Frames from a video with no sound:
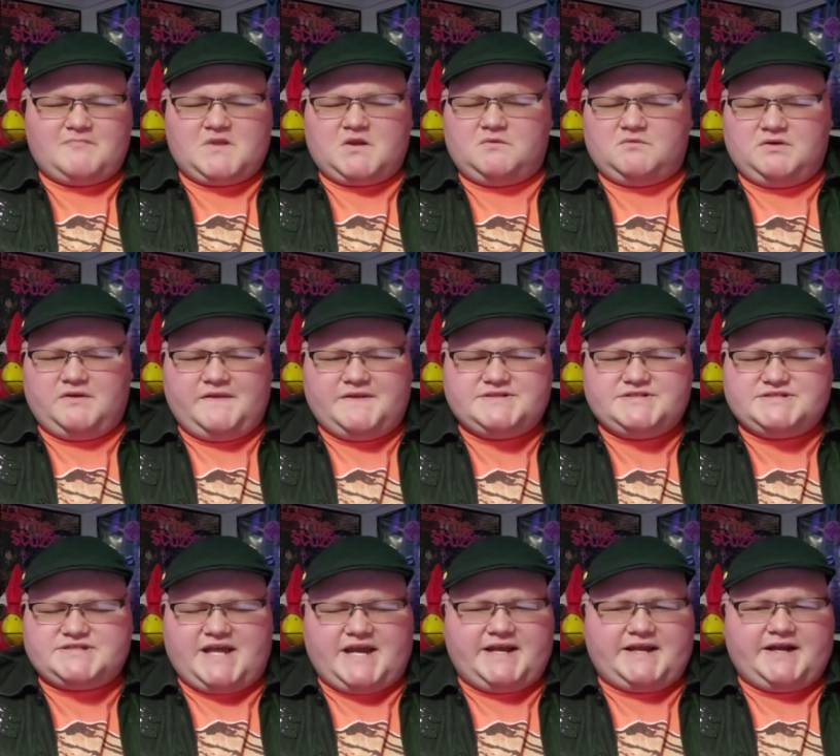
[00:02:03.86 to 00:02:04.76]

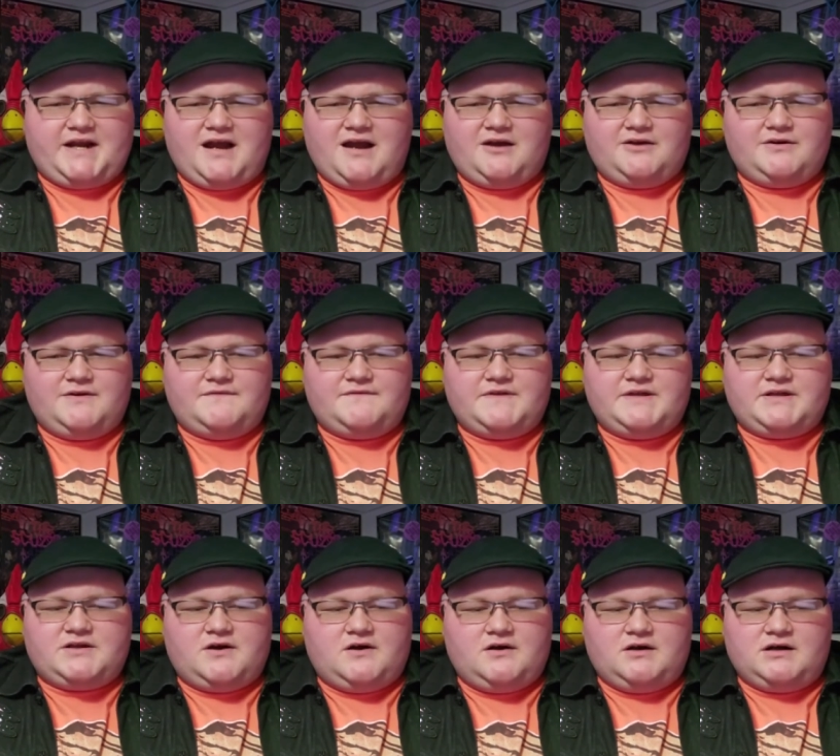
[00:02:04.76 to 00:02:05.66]
religious iconography,
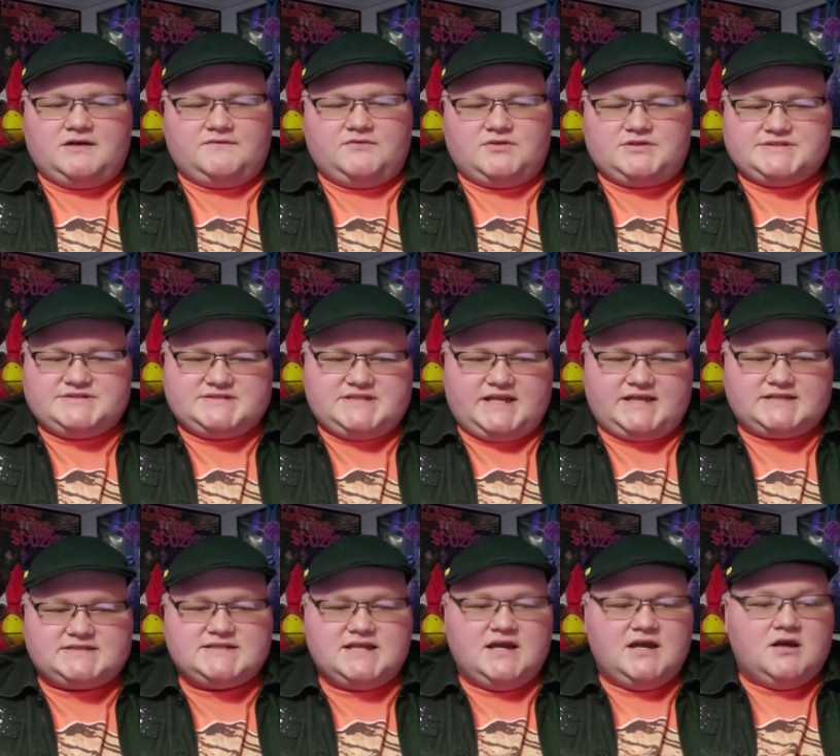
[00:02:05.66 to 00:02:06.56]
carnival
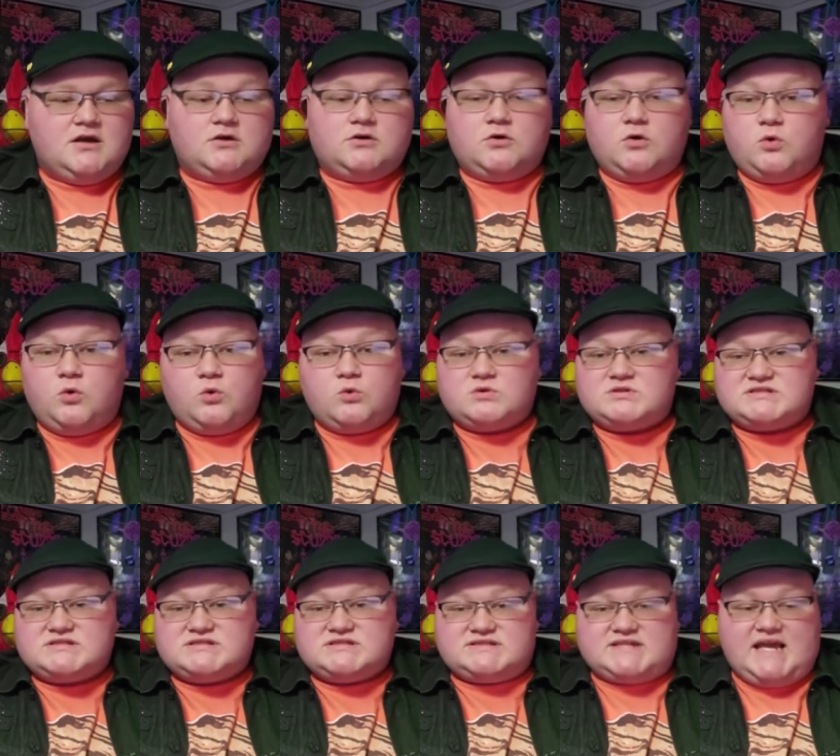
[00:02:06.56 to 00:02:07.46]
aesthetics, cool
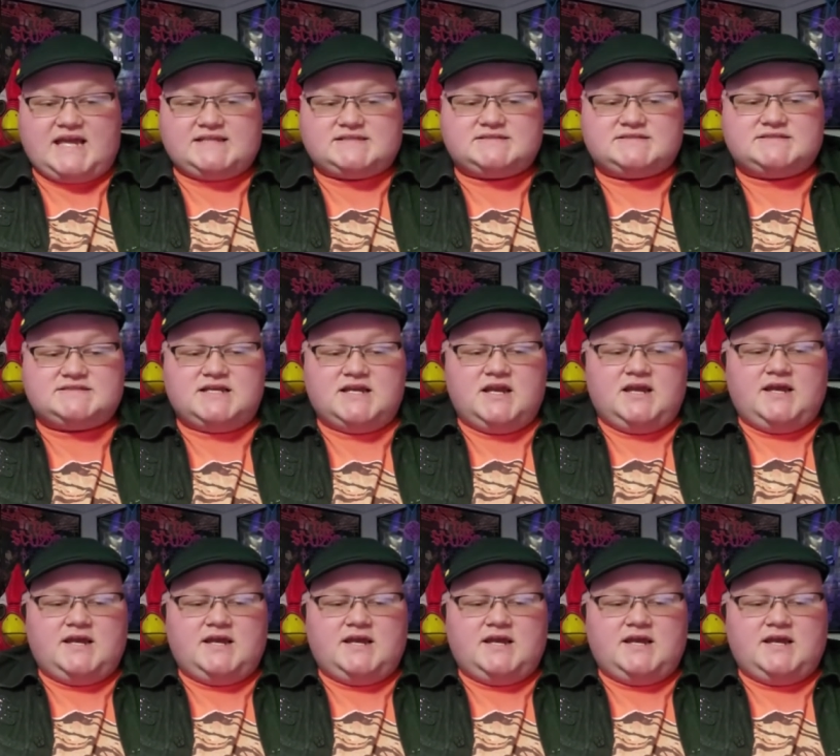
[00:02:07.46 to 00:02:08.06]
sets,